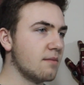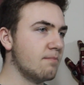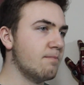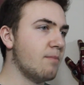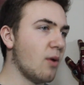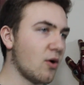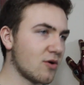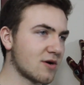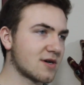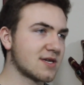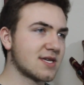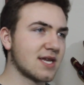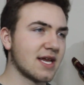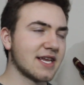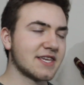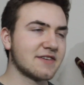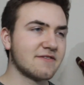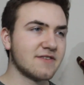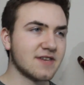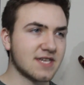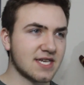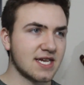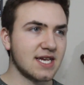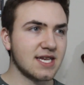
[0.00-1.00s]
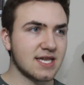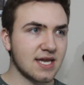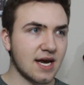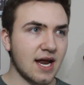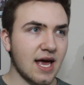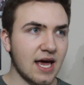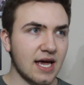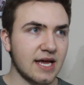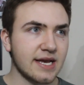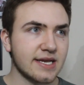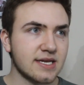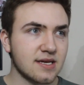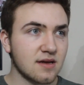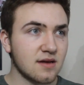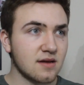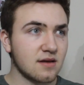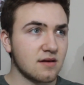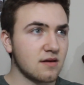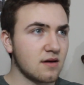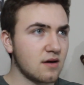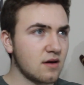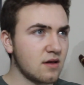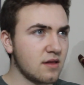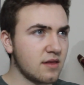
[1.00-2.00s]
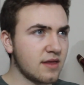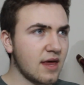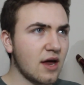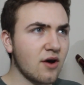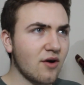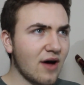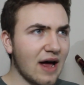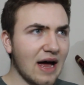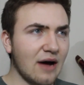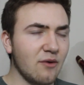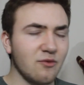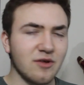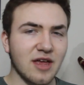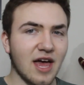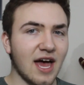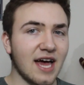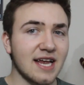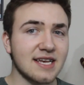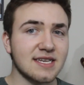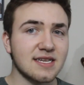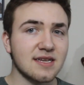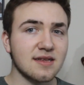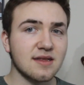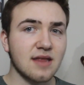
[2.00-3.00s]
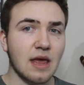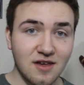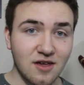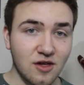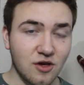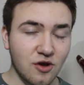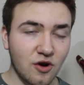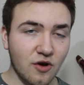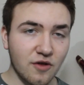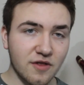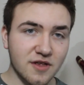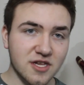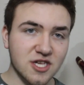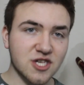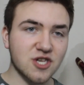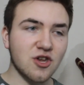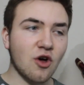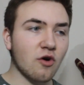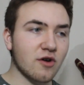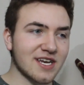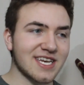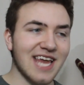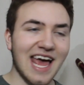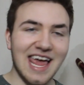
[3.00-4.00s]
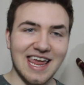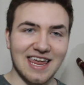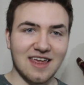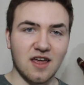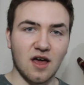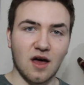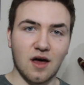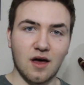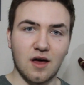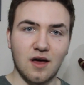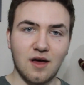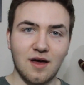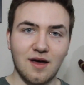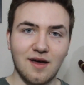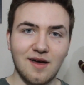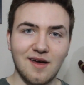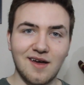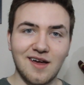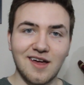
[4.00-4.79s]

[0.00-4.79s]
the box sets for season 8, they're not out yet. You're not the stock taker.